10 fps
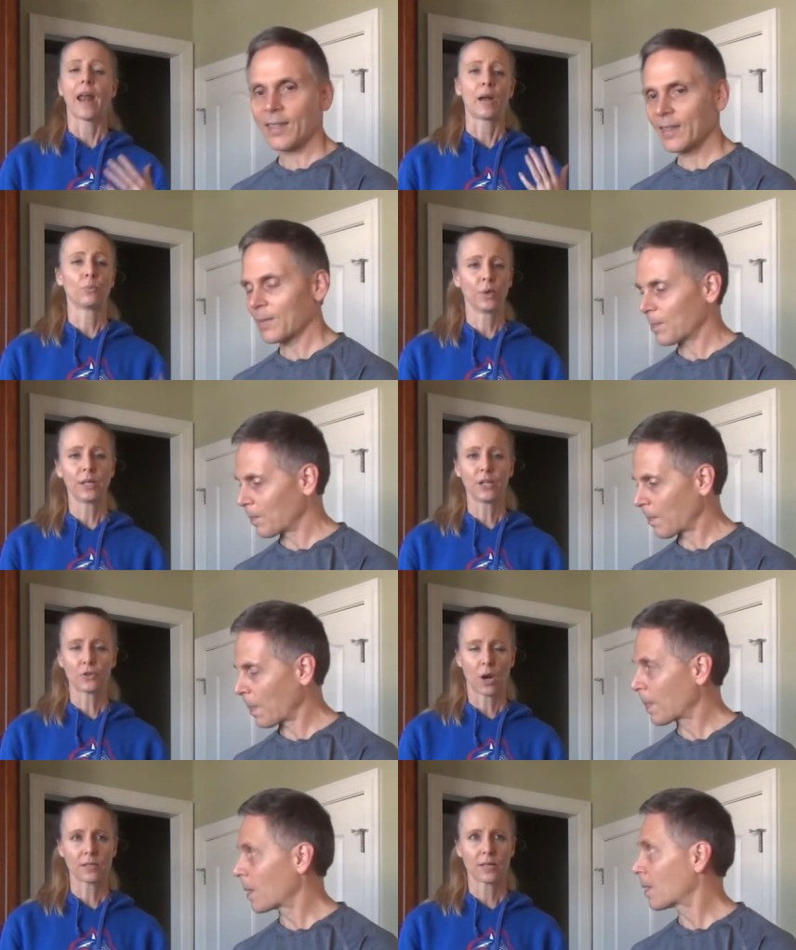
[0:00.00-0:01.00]
Speaker 1: I really
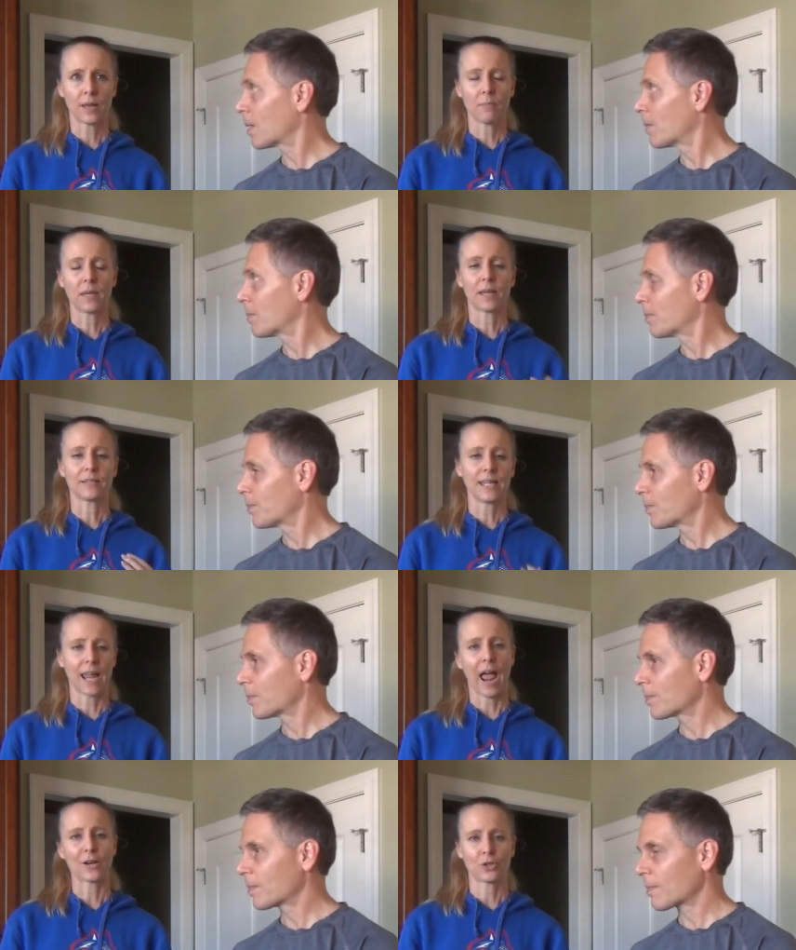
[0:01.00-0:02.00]
trust him because
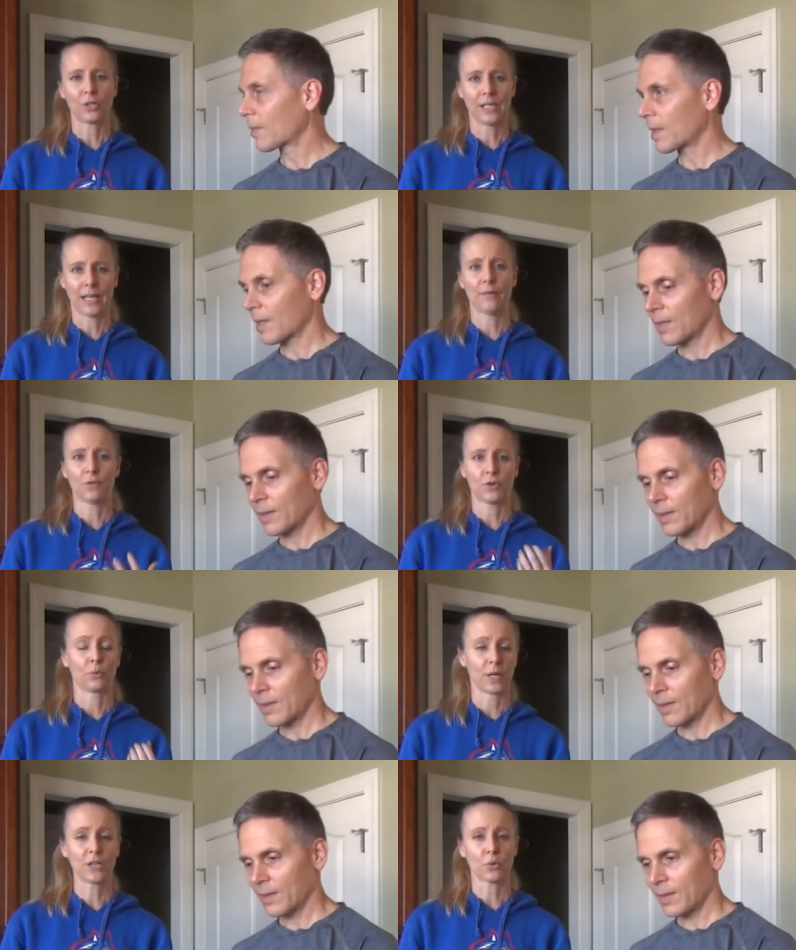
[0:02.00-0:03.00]
he actually gives
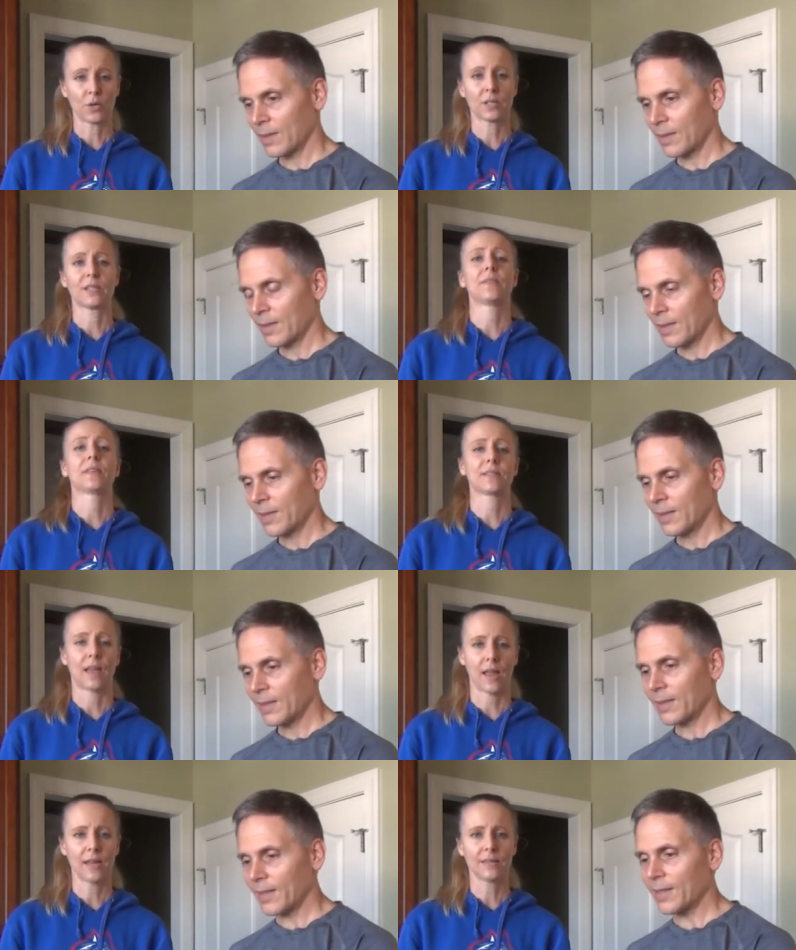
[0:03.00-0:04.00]
the resources and the
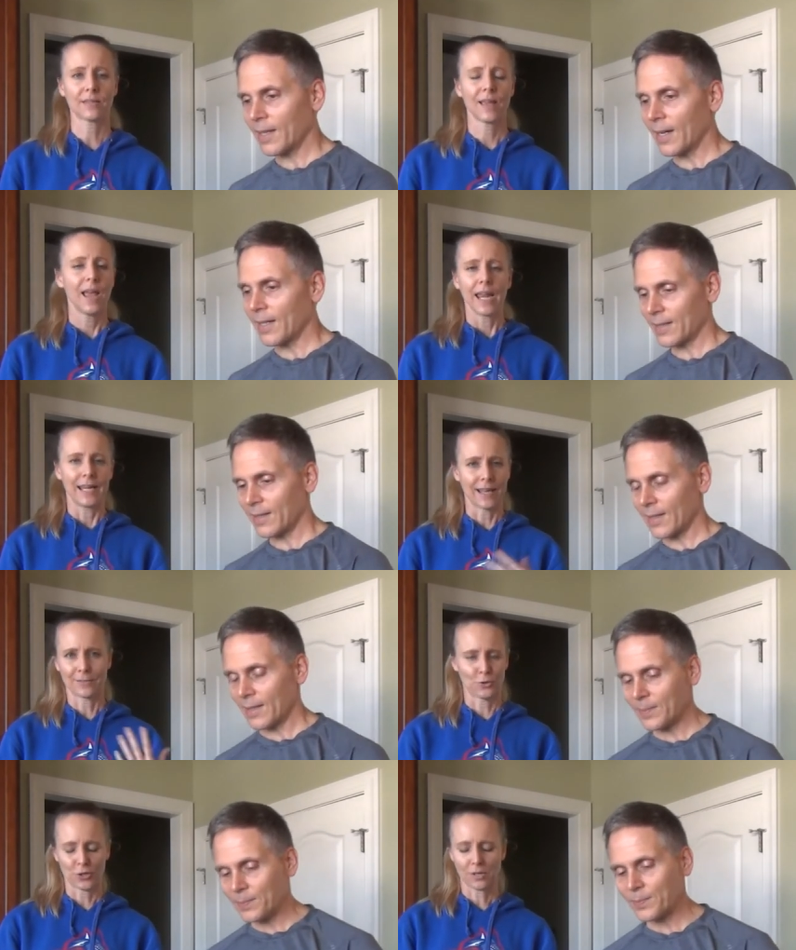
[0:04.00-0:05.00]
science. The science he
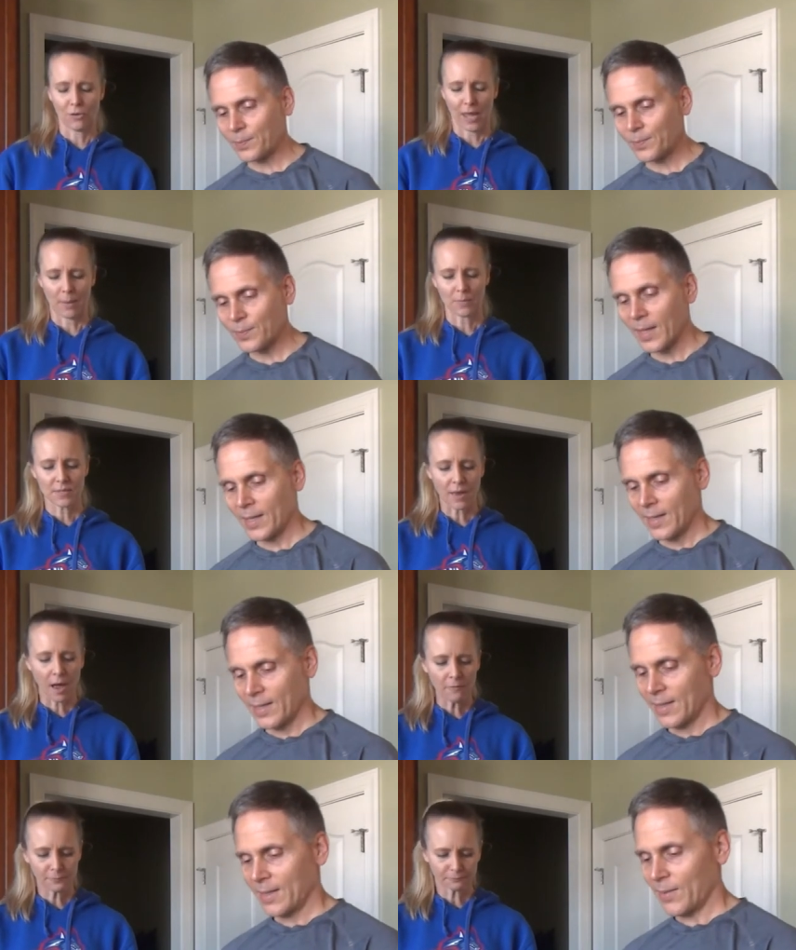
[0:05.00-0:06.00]
doesn't just claim
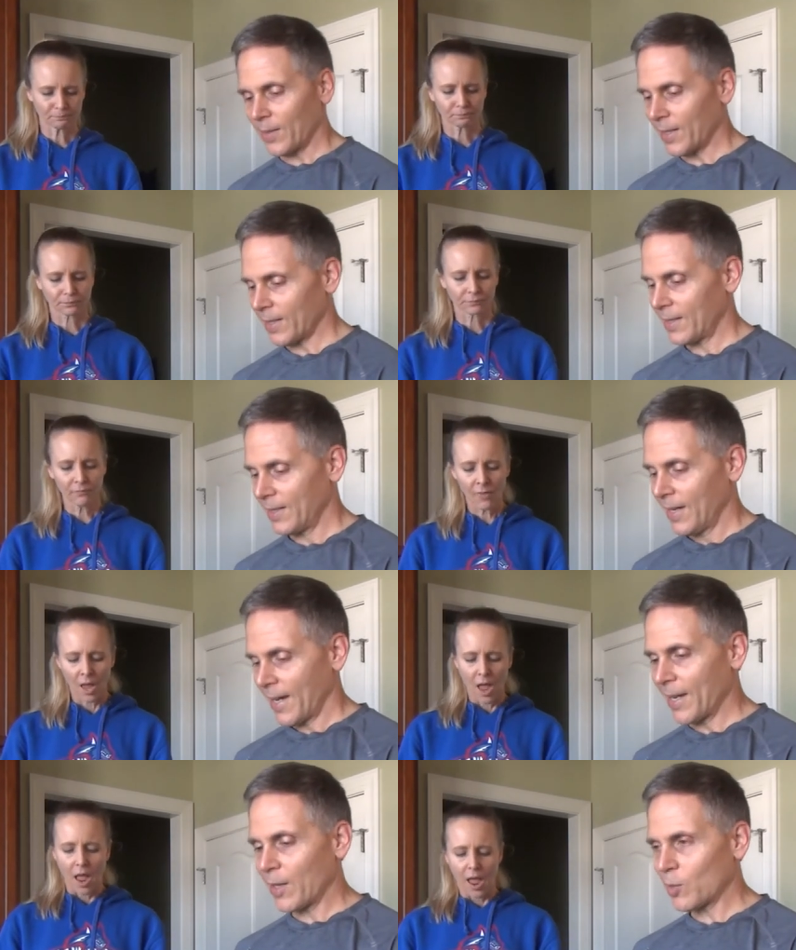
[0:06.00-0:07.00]
stuff.
Speaker 2: Right.
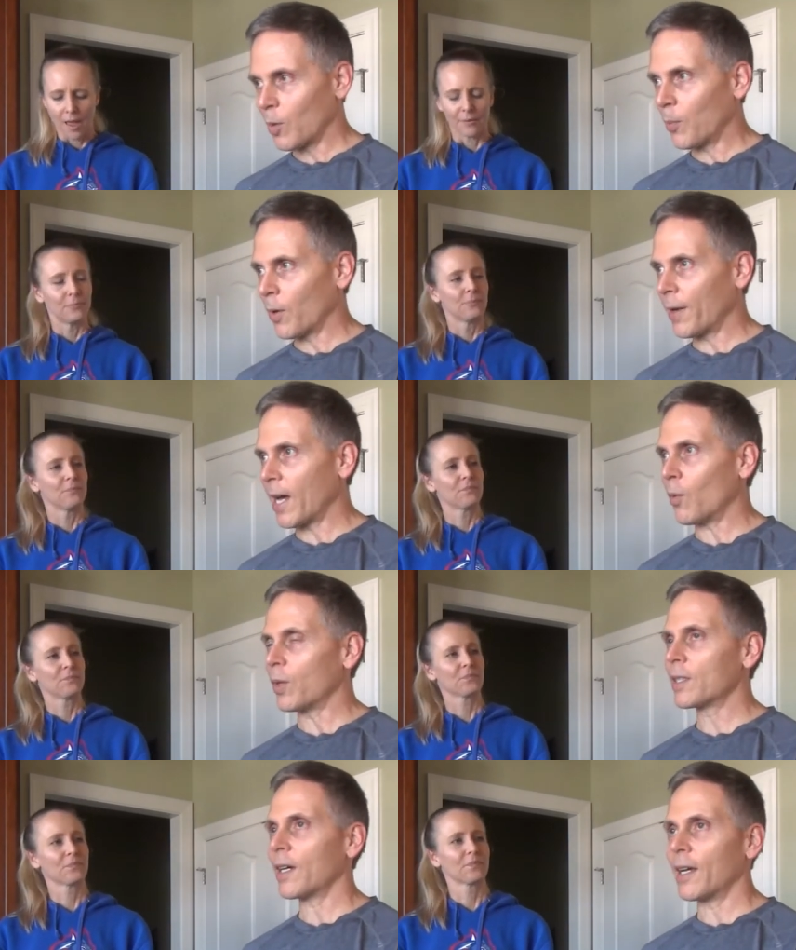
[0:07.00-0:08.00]
And he also will point out
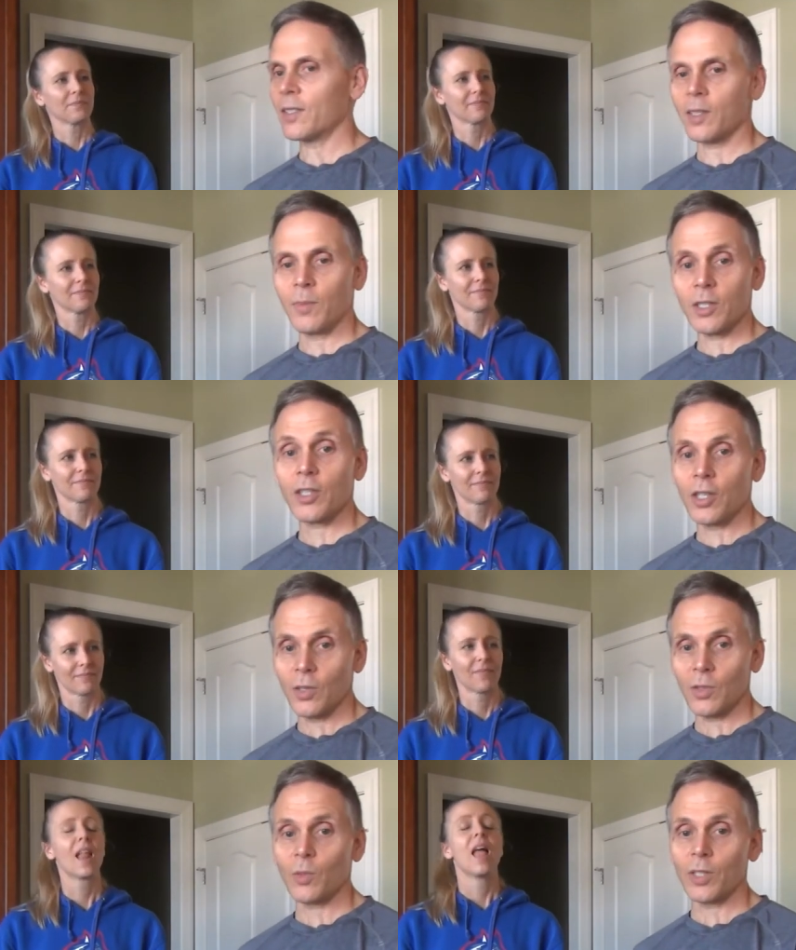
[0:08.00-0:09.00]
when science is
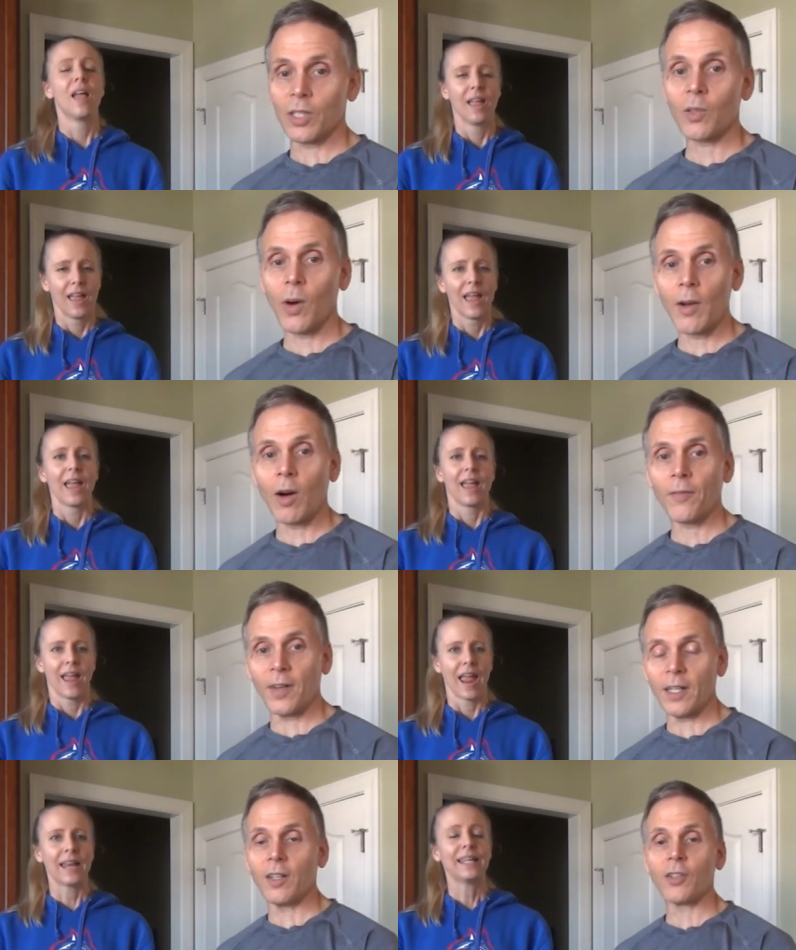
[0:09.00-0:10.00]
misused, which is quite
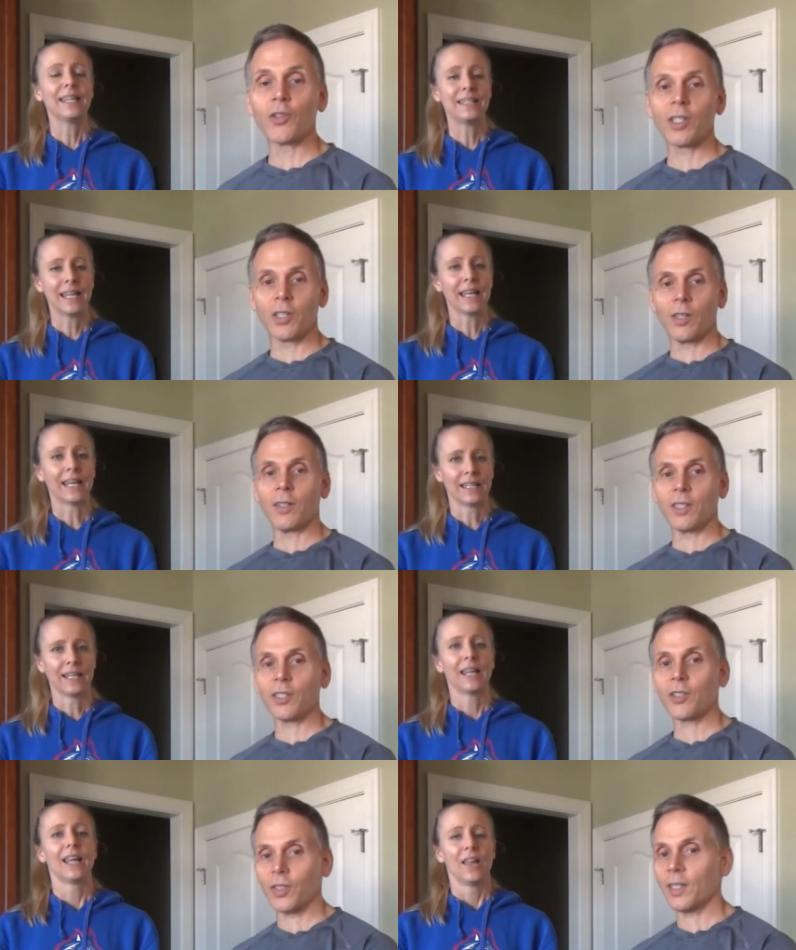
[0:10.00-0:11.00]
often in and the nutritional
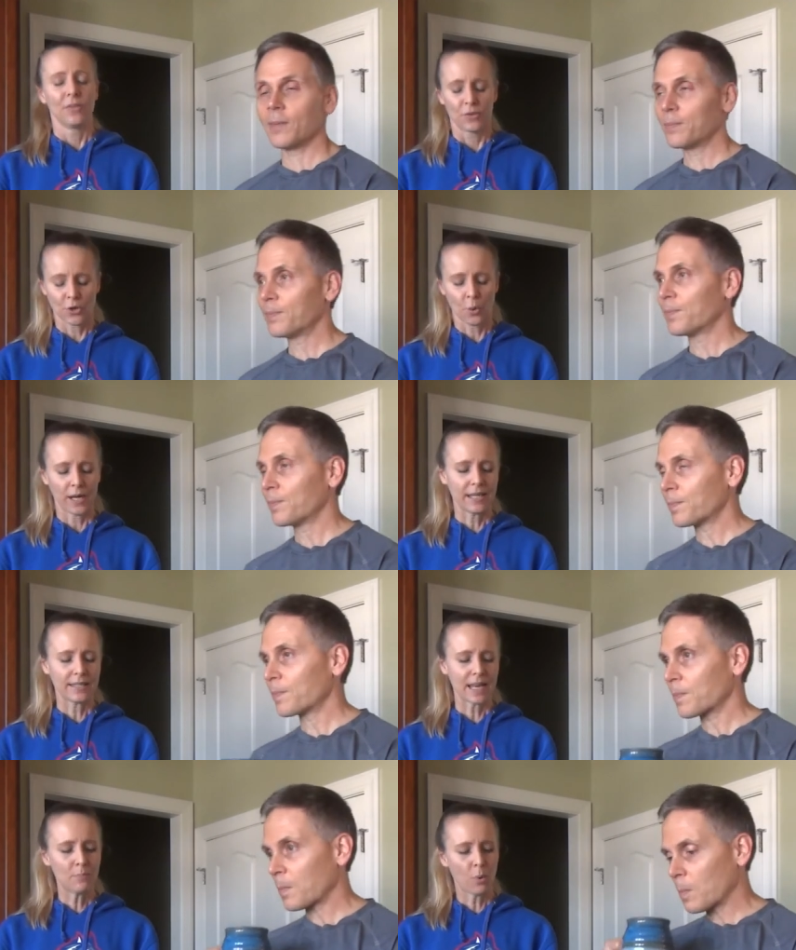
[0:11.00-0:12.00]
industry.
Speaker 1: So he did